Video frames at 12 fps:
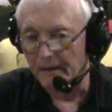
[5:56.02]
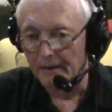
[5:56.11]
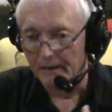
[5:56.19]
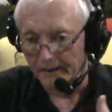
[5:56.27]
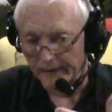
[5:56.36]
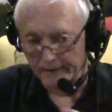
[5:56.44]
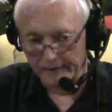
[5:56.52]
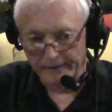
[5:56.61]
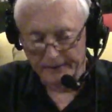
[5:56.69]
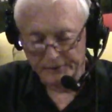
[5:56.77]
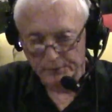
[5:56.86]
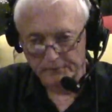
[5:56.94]

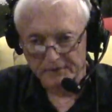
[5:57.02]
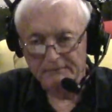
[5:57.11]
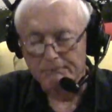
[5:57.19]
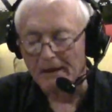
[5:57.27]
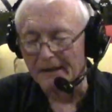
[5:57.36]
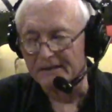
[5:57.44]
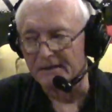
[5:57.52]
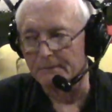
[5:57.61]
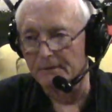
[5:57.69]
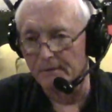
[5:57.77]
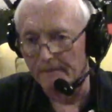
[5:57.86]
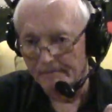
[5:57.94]
as soon as
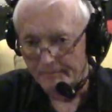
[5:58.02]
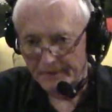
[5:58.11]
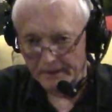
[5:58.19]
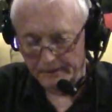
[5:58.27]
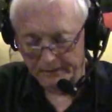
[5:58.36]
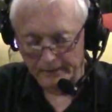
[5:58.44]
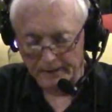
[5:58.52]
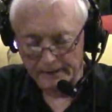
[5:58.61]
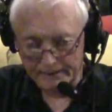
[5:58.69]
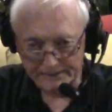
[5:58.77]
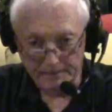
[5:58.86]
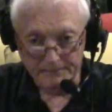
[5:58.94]
possible,
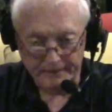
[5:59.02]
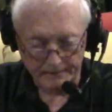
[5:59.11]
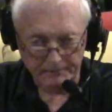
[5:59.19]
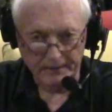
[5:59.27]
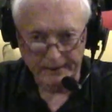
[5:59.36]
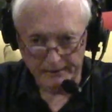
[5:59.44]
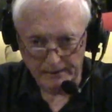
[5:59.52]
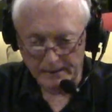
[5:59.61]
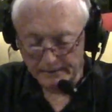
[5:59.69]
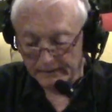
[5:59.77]
sometime later on